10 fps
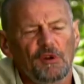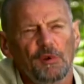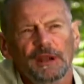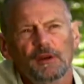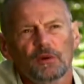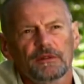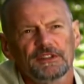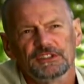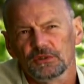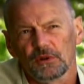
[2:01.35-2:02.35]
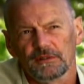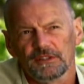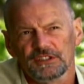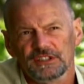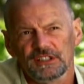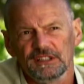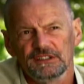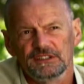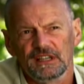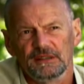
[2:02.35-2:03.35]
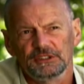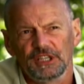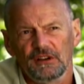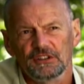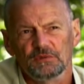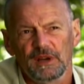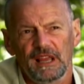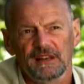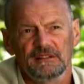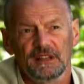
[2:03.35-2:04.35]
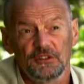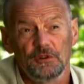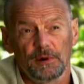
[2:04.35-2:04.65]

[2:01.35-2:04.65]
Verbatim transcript: record of this sort of disease showed us we had a new